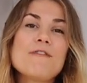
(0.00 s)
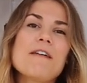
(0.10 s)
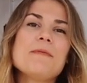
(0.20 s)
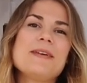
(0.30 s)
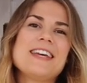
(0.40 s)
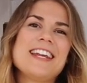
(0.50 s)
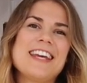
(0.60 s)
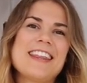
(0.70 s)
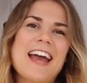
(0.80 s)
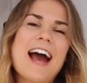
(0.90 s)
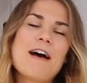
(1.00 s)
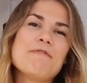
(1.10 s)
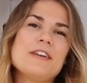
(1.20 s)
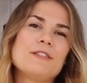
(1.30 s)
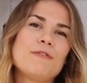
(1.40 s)
the very beginning, they
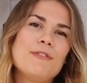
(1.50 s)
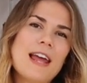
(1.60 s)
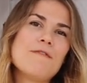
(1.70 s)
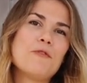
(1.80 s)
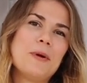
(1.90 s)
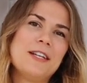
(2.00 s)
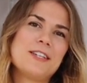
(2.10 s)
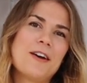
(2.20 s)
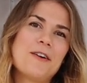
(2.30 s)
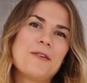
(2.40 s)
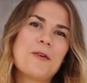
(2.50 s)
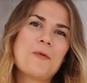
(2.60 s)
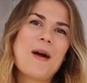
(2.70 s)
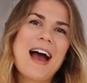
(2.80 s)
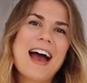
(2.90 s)
have this flavor window
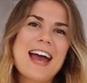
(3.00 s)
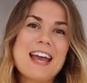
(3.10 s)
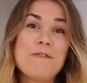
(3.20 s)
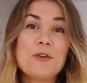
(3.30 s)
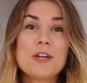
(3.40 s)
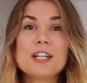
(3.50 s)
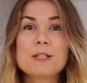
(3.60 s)
where if you can